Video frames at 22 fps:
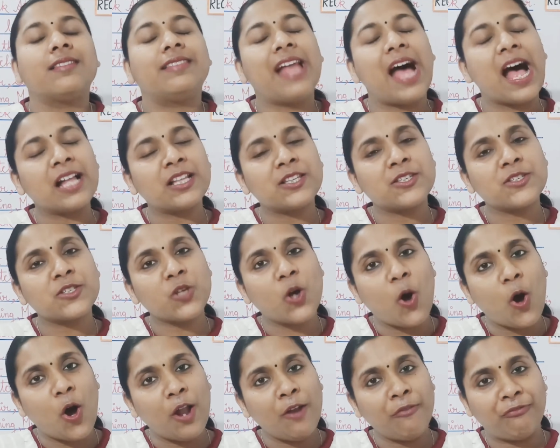That's
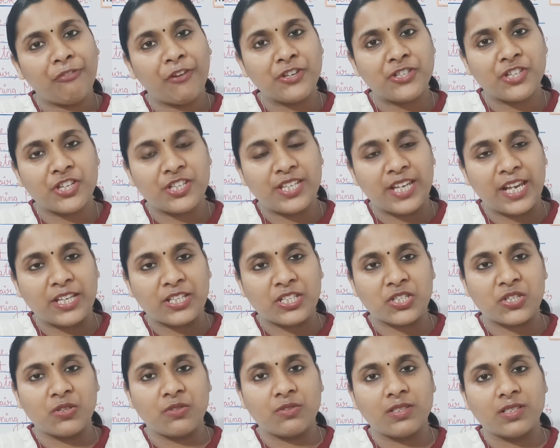all for today,
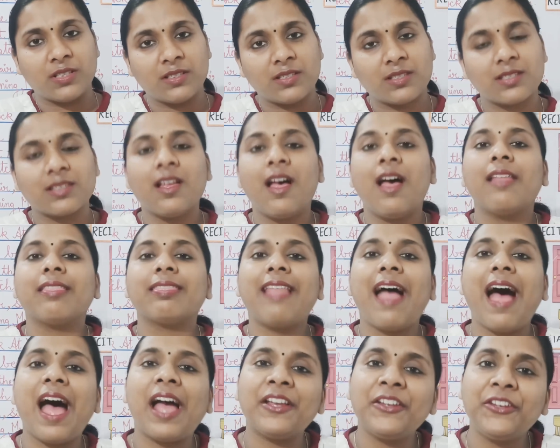students.
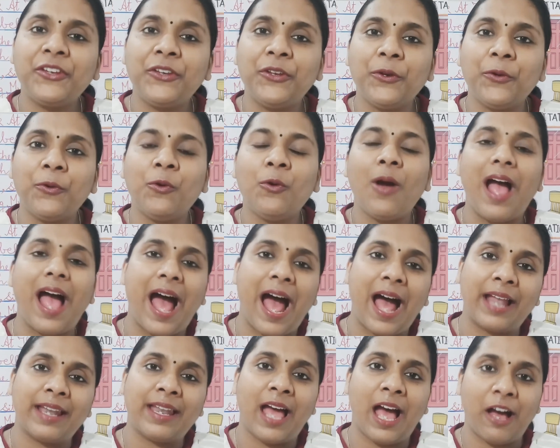Thank you
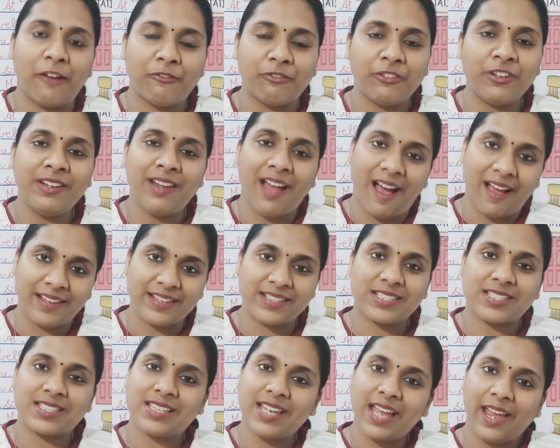and have a
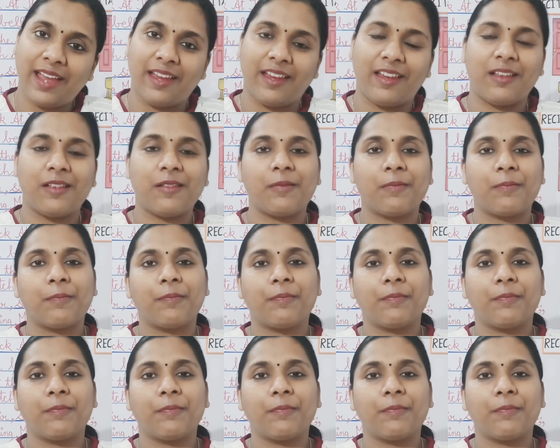nice day.